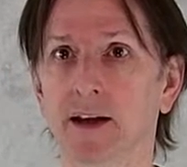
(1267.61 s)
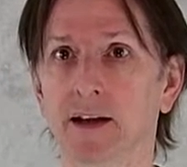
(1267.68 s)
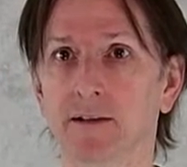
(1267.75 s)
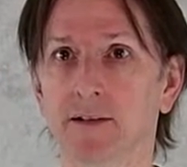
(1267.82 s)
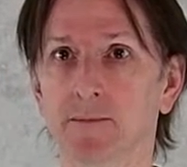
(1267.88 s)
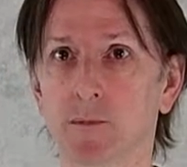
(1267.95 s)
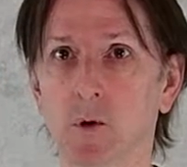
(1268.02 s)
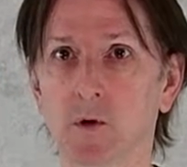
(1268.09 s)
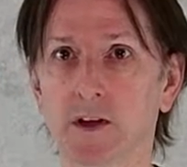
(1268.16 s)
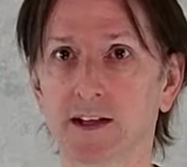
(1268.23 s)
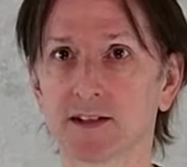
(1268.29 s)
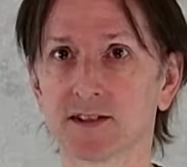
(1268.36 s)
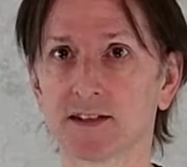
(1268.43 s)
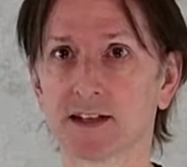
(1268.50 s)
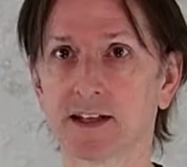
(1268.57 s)
If I'm holding a
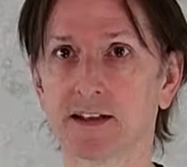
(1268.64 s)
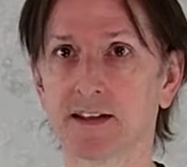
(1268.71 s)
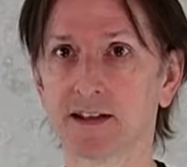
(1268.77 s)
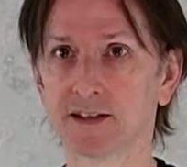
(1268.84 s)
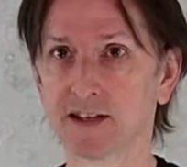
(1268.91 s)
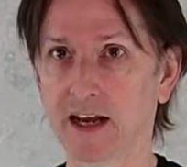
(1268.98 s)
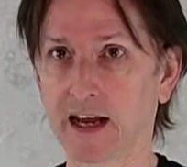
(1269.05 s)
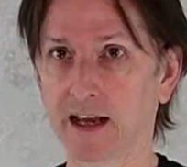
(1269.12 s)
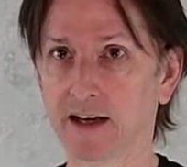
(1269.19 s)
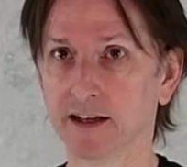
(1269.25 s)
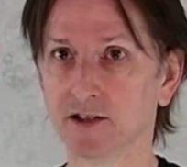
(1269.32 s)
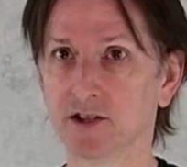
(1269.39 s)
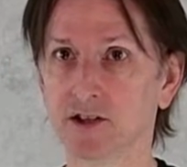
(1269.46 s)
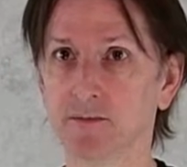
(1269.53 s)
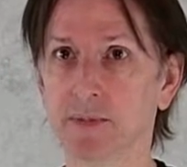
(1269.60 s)
stick in this hand, it
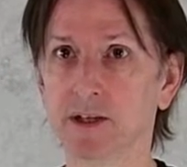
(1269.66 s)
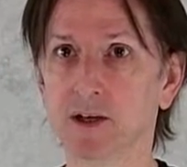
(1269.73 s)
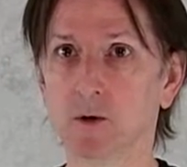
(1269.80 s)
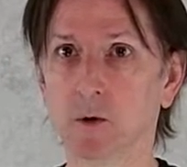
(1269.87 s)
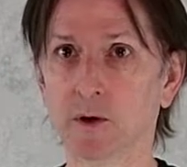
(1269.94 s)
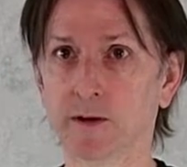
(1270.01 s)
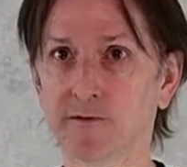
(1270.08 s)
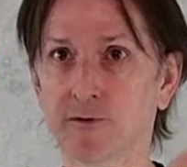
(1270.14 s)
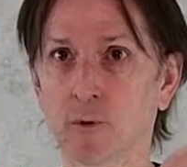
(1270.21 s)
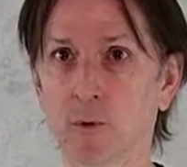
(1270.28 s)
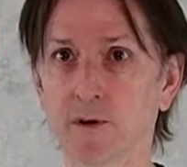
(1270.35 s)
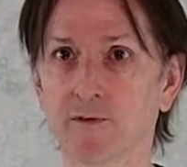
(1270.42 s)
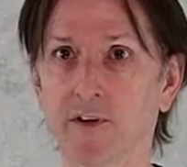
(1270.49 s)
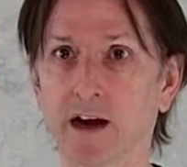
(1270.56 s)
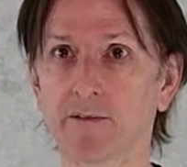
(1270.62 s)
should be going
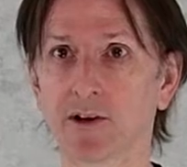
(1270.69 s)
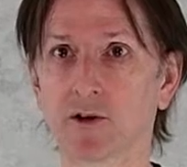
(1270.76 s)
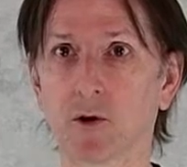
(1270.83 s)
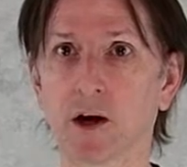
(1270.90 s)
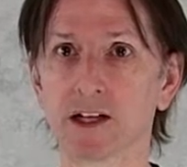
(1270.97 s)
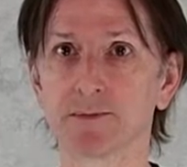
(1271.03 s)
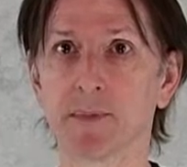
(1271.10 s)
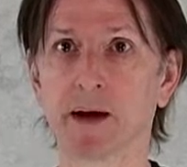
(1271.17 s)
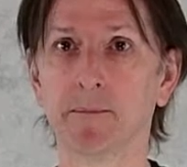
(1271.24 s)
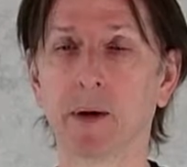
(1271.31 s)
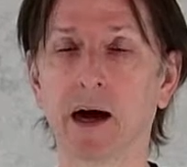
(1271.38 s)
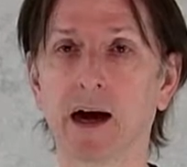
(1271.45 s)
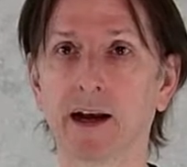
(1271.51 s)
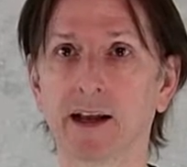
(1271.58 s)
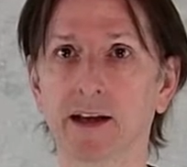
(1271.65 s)
45 across my
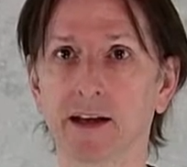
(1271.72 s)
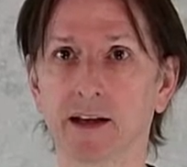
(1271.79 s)
body.